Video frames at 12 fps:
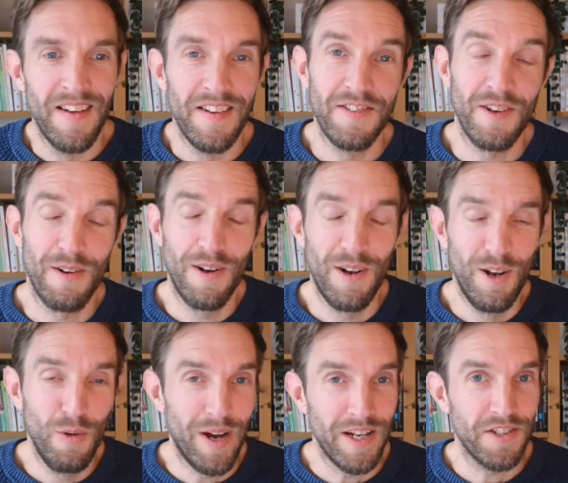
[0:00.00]
so
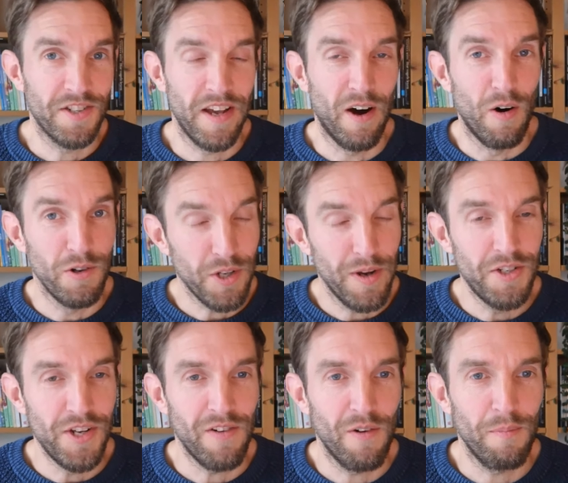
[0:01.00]
Lua is also a
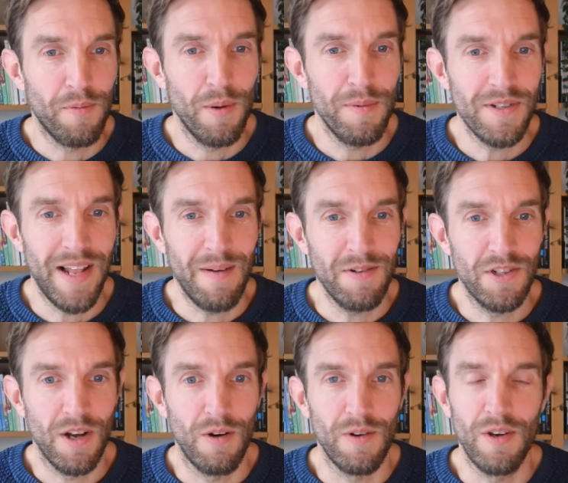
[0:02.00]
general purpose
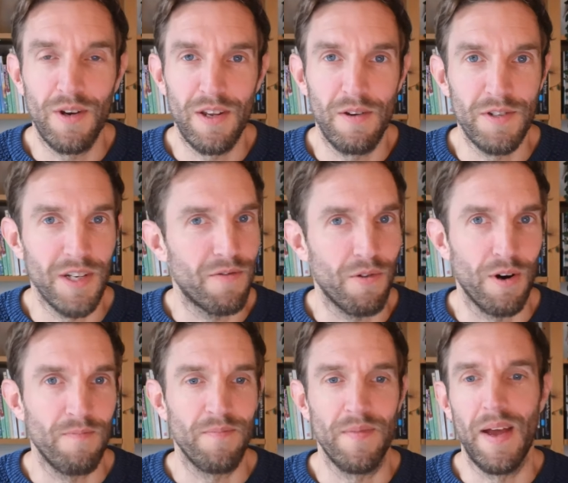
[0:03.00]
language, so you can use it
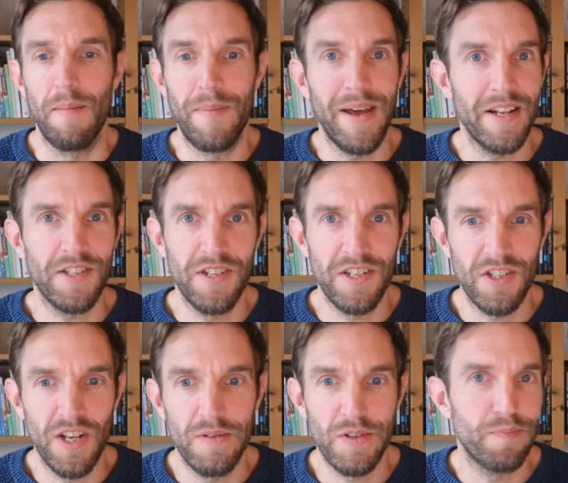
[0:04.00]
for embedded
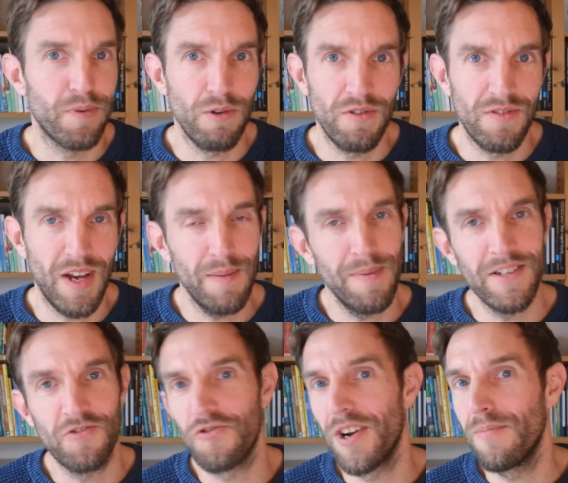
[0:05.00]
systems,
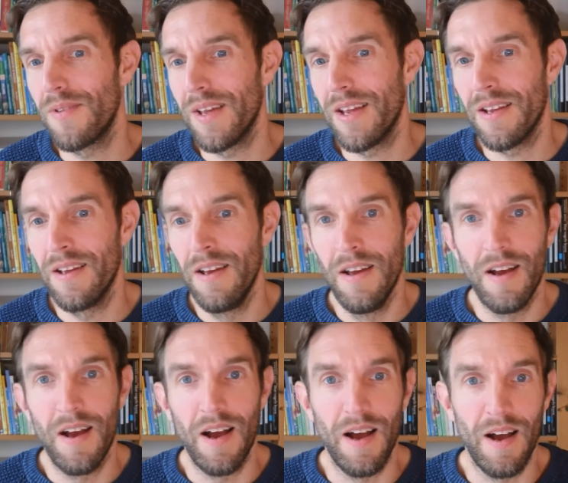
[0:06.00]
prototyping, scripting,
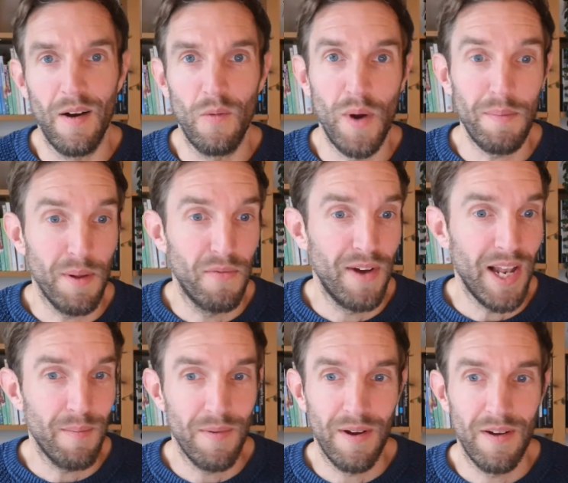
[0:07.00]
uh, web
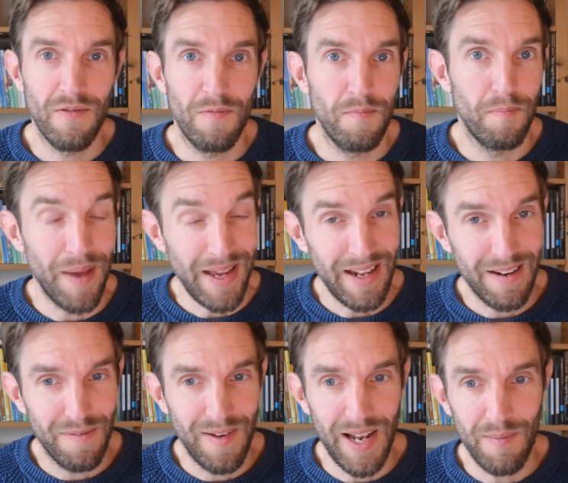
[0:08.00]
development, backend
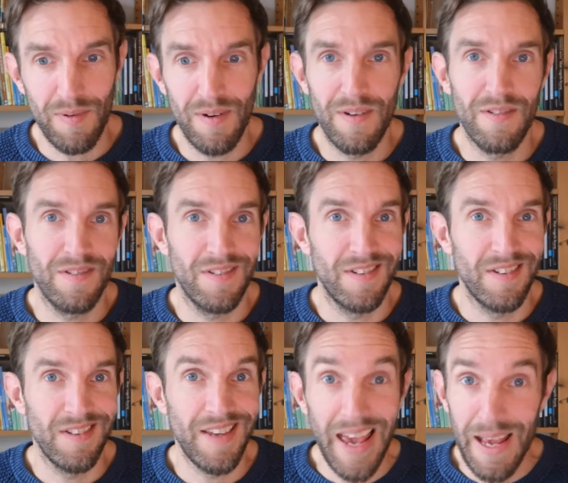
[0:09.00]
development,
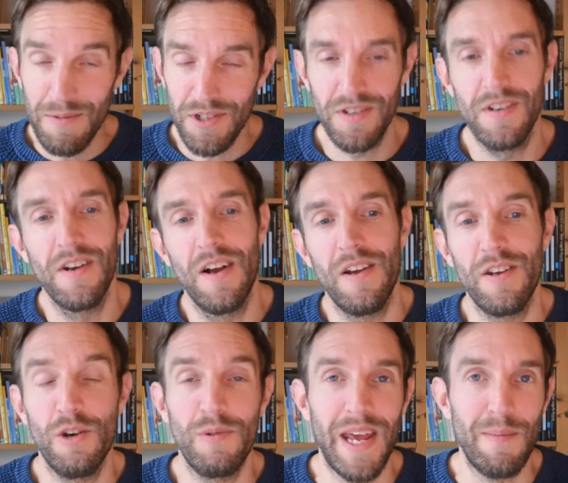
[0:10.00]
games,
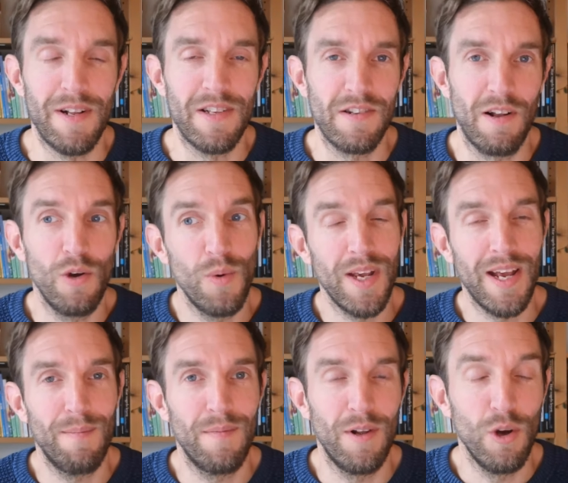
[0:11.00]
you name it. So Lua
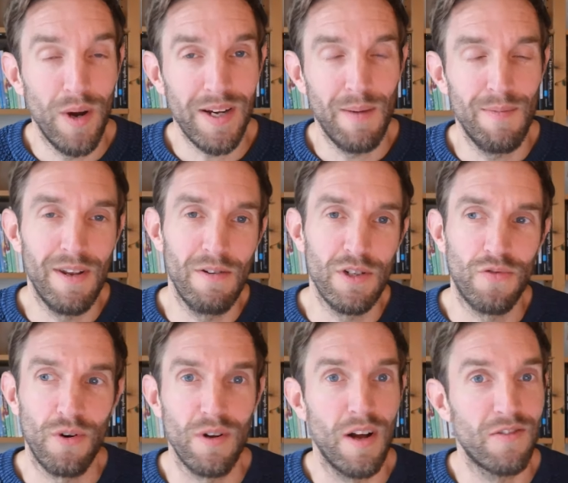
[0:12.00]
can, Lua can be used
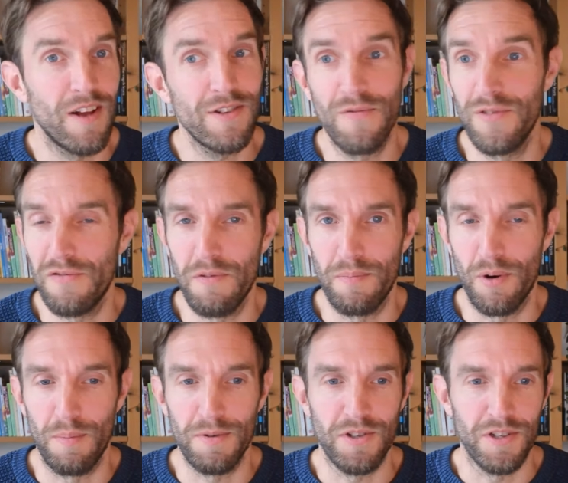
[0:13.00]
for uh, tons of different
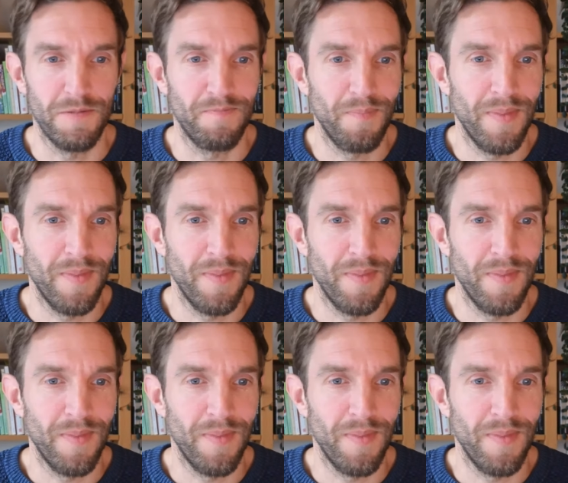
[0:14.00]
purposes.